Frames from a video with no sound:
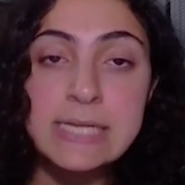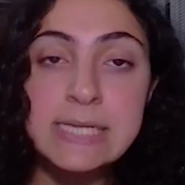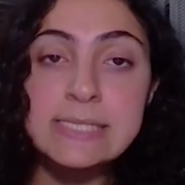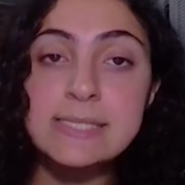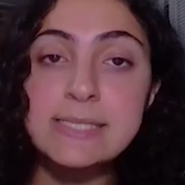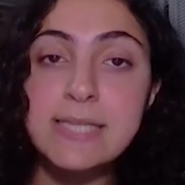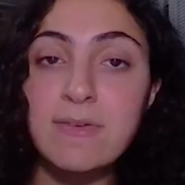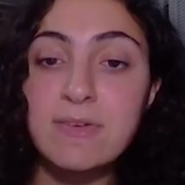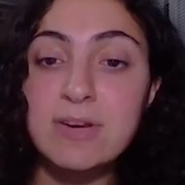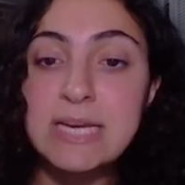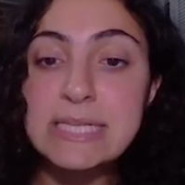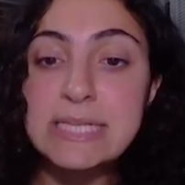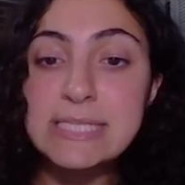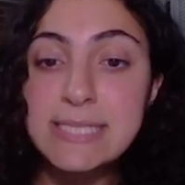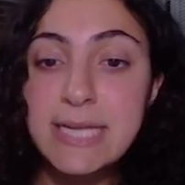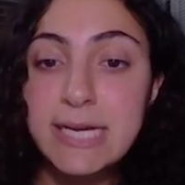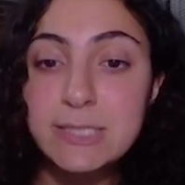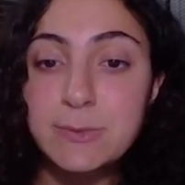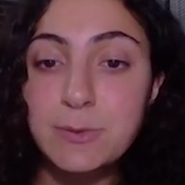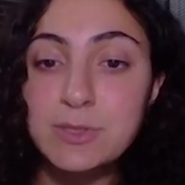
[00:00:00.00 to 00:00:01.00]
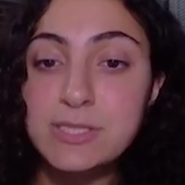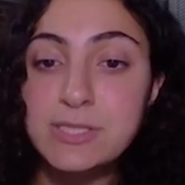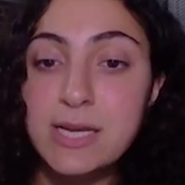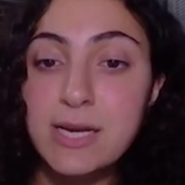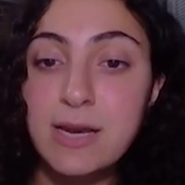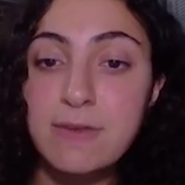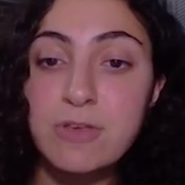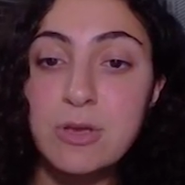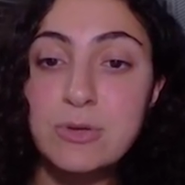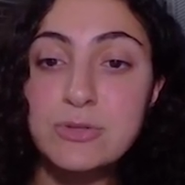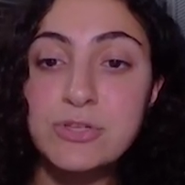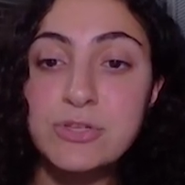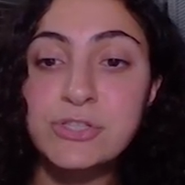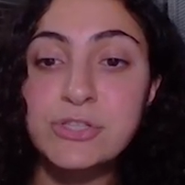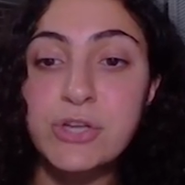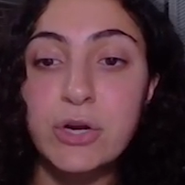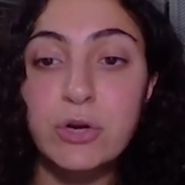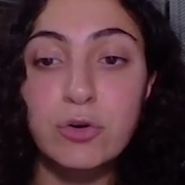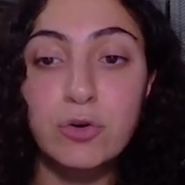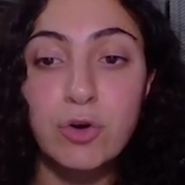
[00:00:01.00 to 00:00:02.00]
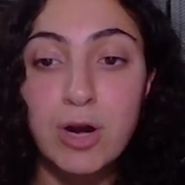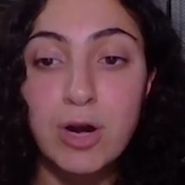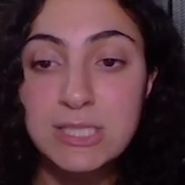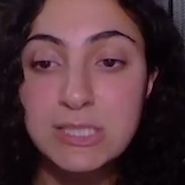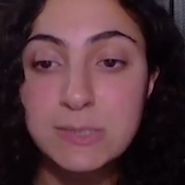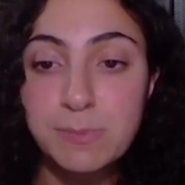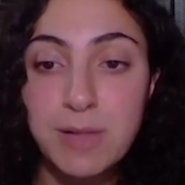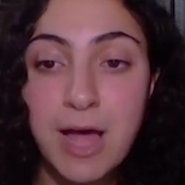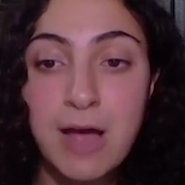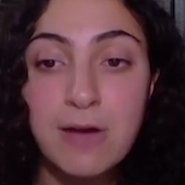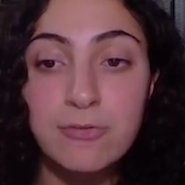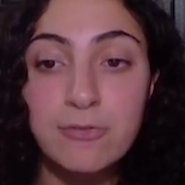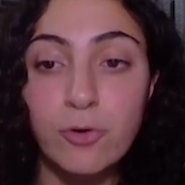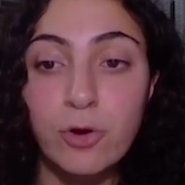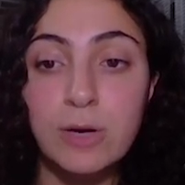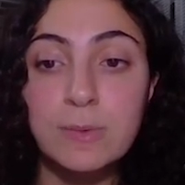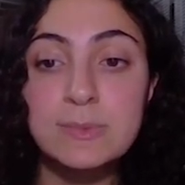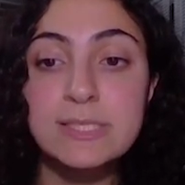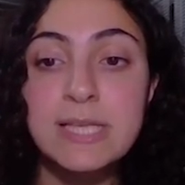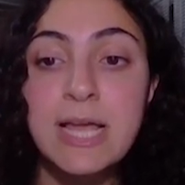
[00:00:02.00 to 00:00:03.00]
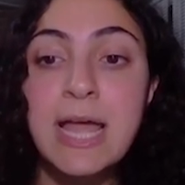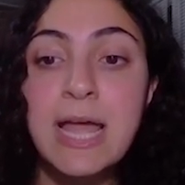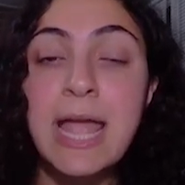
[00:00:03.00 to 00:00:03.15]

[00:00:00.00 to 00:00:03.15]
76% of users across platforms